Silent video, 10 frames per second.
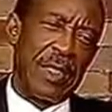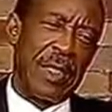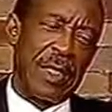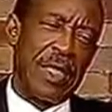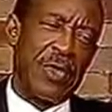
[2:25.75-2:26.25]

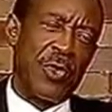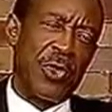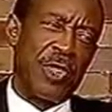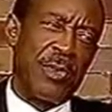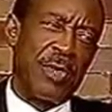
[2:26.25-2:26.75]
the Castro
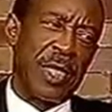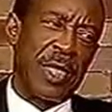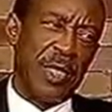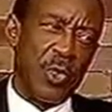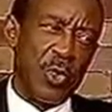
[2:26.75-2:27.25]
regime
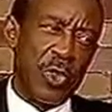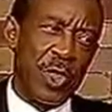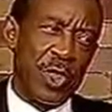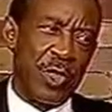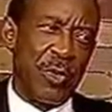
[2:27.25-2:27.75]
started
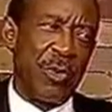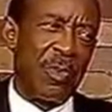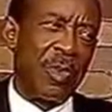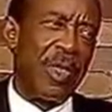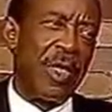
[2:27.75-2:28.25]
loosening some,
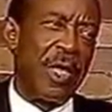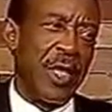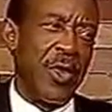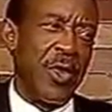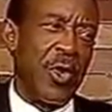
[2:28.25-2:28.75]

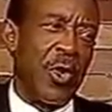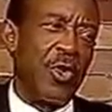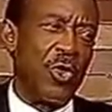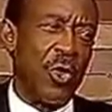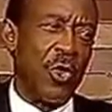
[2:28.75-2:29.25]
you know,
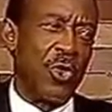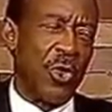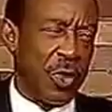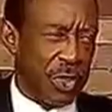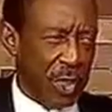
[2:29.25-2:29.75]
controls
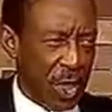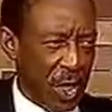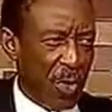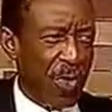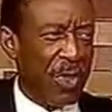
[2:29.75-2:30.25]
on its
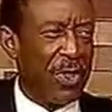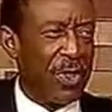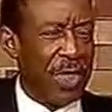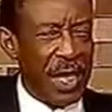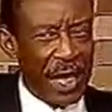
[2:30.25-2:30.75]
economy, mm -hmm.
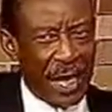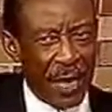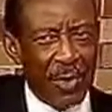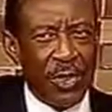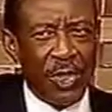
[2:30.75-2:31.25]
started
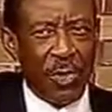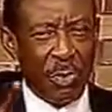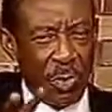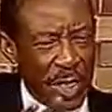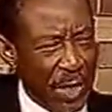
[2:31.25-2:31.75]
allowing
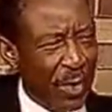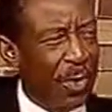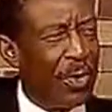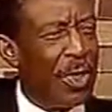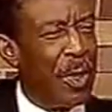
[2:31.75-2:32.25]
some little
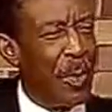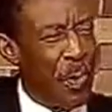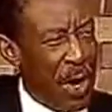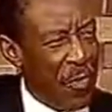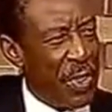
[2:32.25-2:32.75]

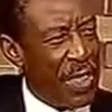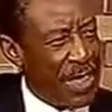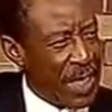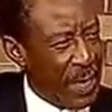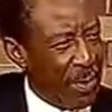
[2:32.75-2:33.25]
private
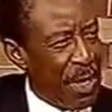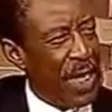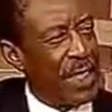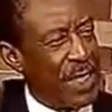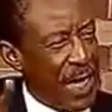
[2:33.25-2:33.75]

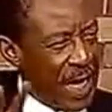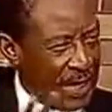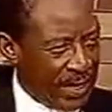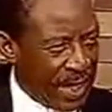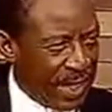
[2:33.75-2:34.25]
enterprise here
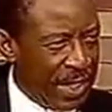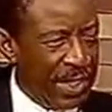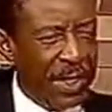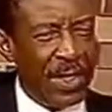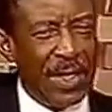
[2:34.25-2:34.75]
and there.
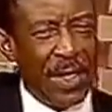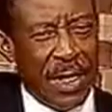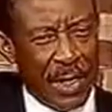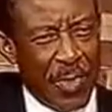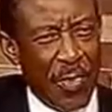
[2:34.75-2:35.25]

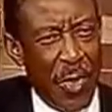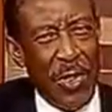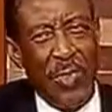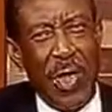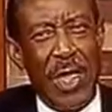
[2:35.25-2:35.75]
And of
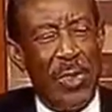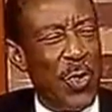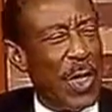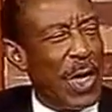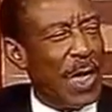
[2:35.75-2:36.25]
course,
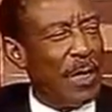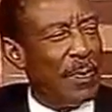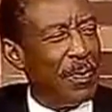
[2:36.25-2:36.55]
Venezuela